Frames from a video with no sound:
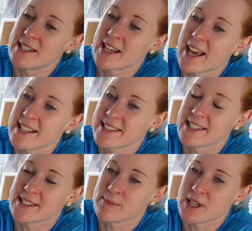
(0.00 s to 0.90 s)

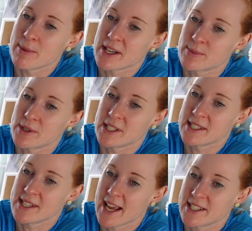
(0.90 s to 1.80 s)
testing some GPS watches
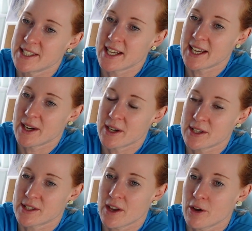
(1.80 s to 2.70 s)
next year,
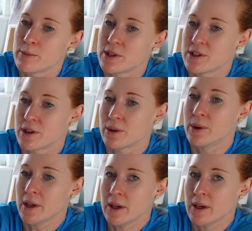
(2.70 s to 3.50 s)
because I hope to do